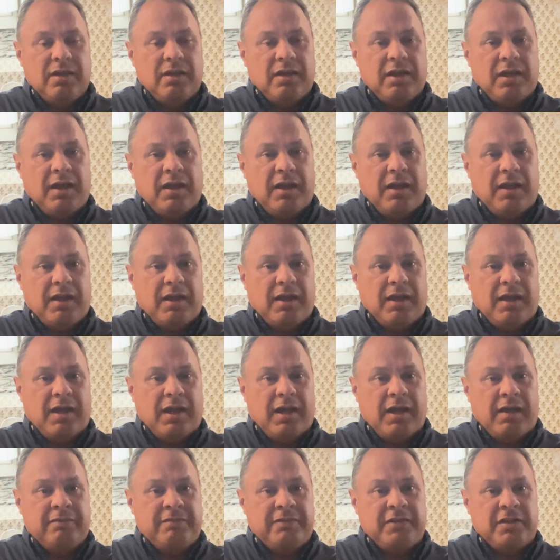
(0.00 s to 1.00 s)

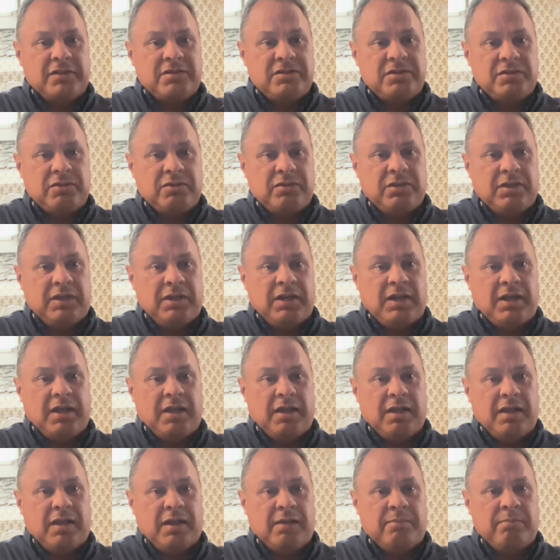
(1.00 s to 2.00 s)
I felt so good.
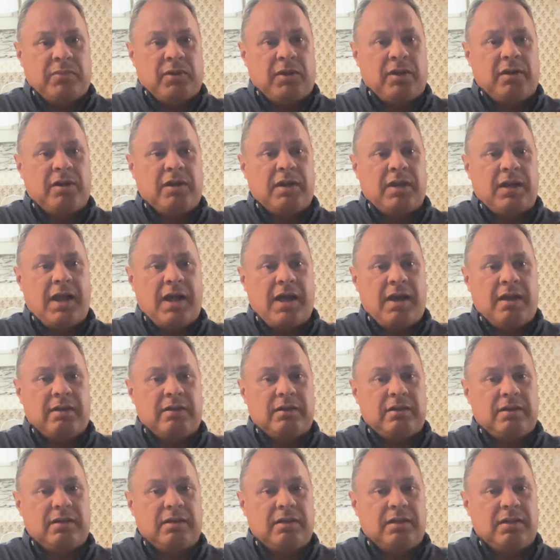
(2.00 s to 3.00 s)
I blurted
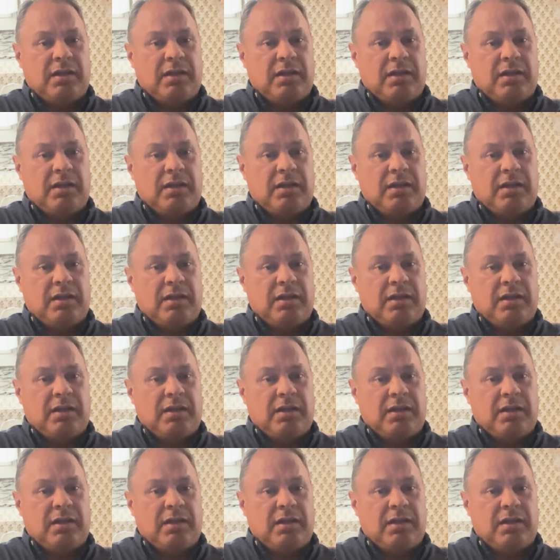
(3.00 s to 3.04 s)
out,